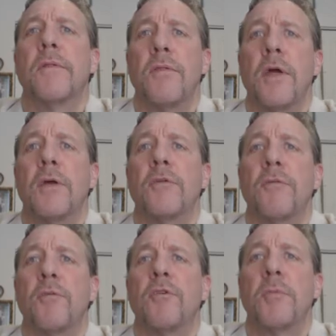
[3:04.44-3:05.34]
The thing
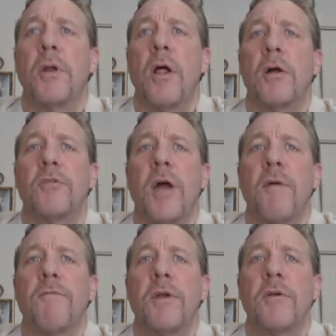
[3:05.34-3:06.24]
is, if we spent all our
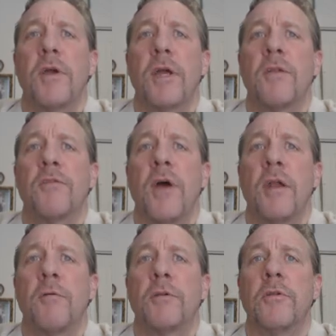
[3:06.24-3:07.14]
time figuring and
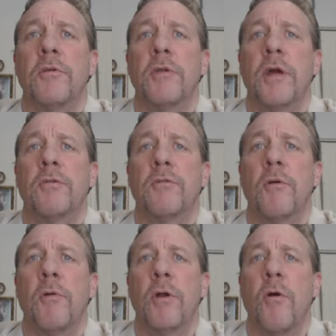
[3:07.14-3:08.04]
decided what to do next
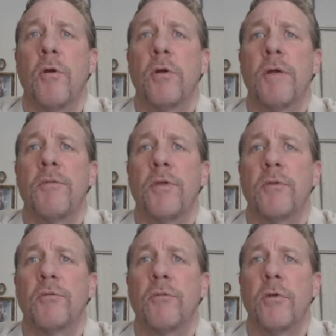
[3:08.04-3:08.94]
or what order
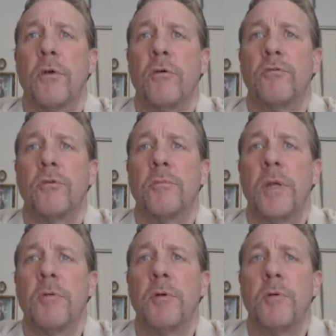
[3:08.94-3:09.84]
everything
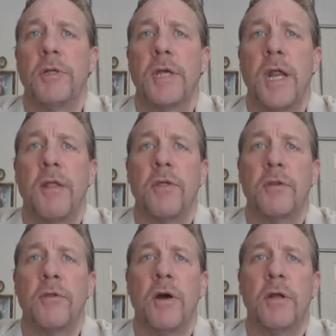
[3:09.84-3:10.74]
should be, we wouldn't get
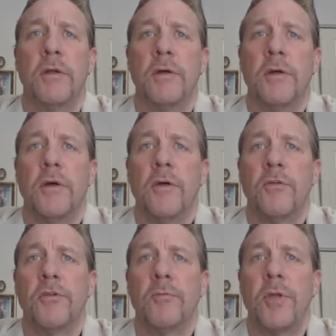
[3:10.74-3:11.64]
anything done.
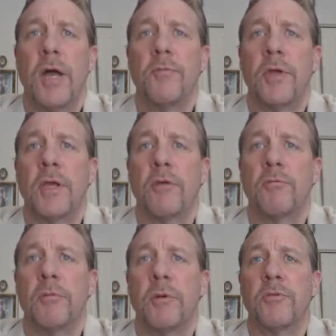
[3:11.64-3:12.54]
Sometimes I
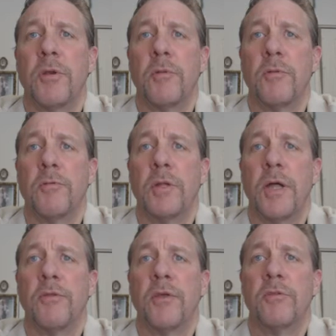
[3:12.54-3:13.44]
guess we must come to the
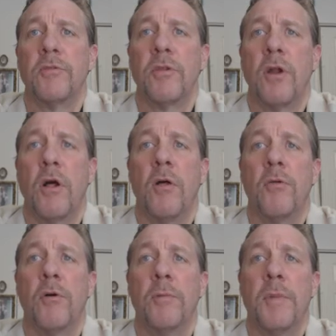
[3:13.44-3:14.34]
realization that
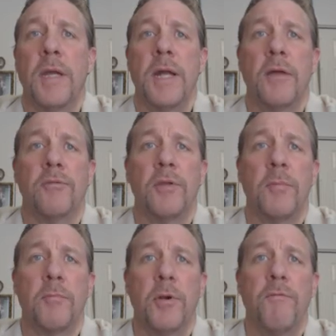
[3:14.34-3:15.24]
although it may not
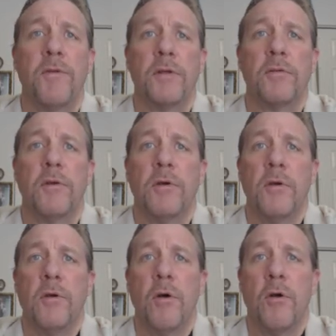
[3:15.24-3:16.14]
seem perfect
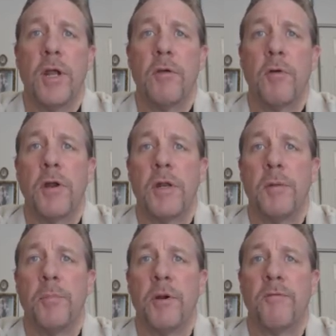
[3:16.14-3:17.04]
or anywhere
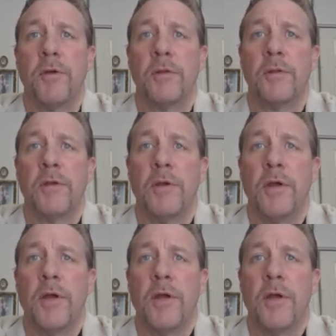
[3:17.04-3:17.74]
near perfect,